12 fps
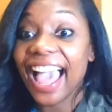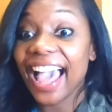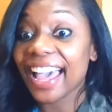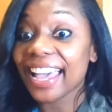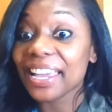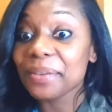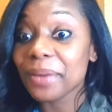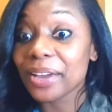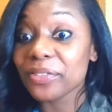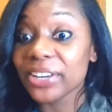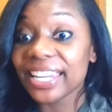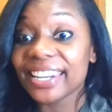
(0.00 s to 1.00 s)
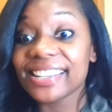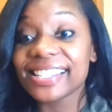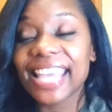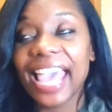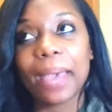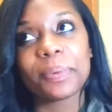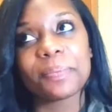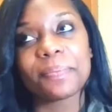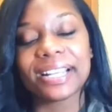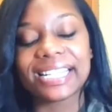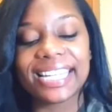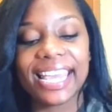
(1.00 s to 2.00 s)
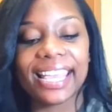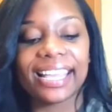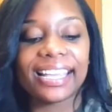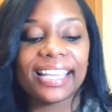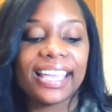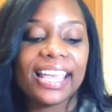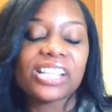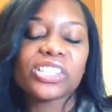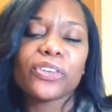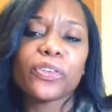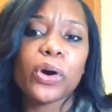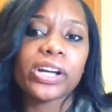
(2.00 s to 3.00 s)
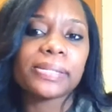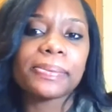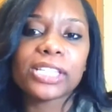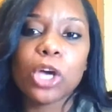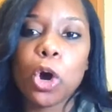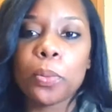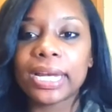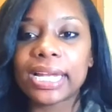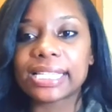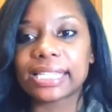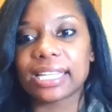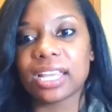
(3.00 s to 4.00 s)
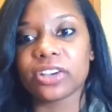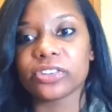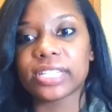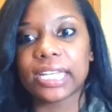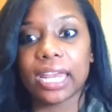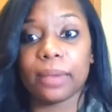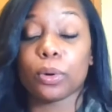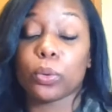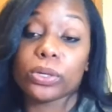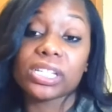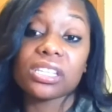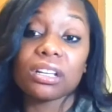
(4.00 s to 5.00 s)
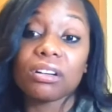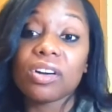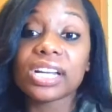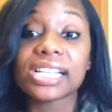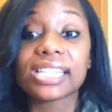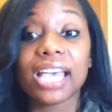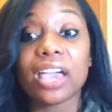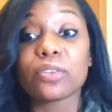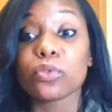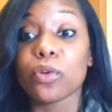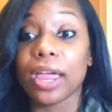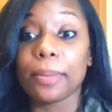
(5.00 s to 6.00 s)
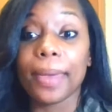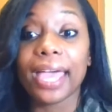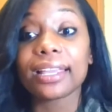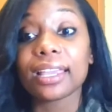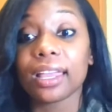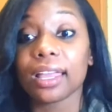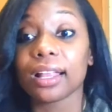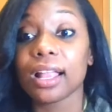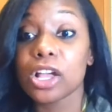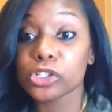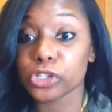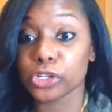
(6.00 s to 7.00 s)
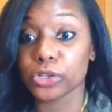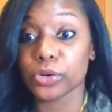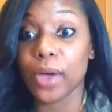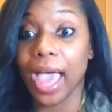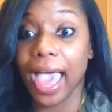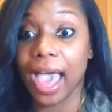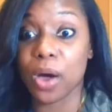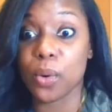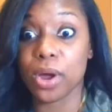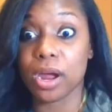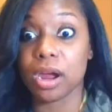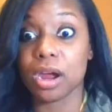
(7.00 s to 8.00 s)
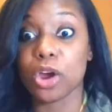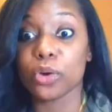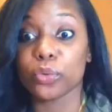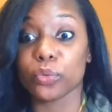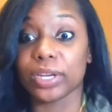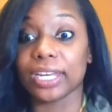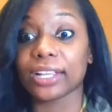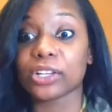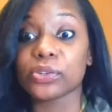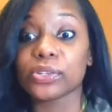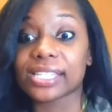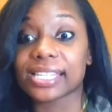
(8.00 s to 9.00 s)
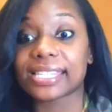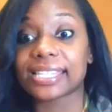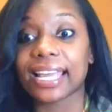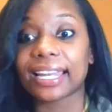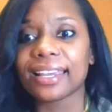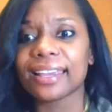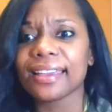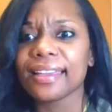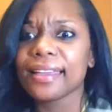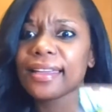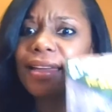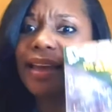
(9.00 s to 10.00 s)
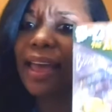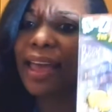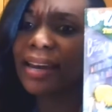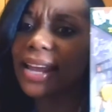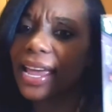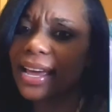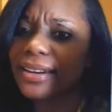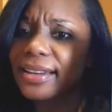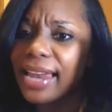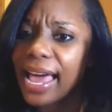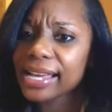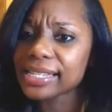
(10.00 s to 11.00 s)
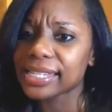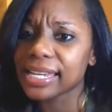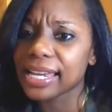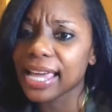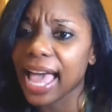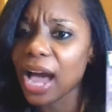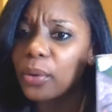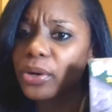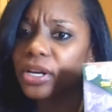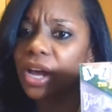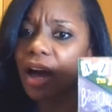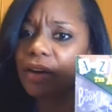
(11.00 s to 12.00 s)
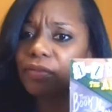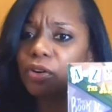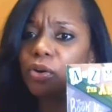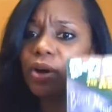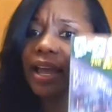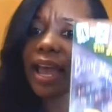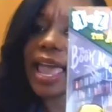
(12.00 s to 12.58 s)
Hi, my readers. Happy Monday. So, of course, Ms. Coleman isn't here today, but we're still going to dive right back in to our reading units of study and analyzing our novel,